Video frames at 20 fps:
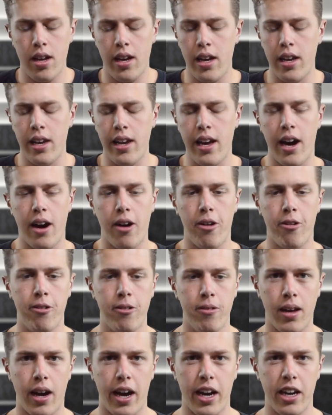And now,
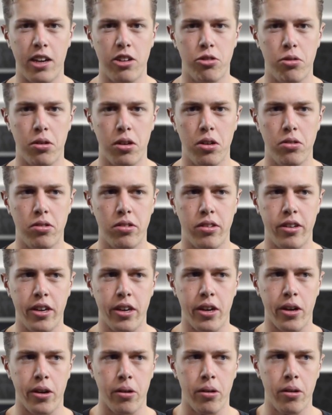I introduce to
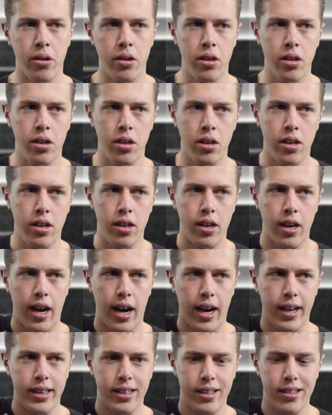you,
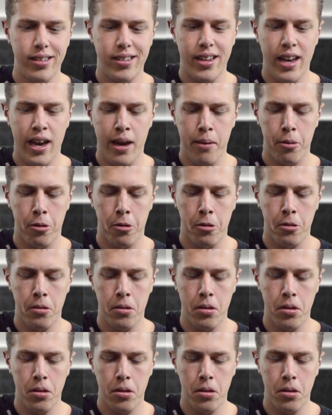on this table,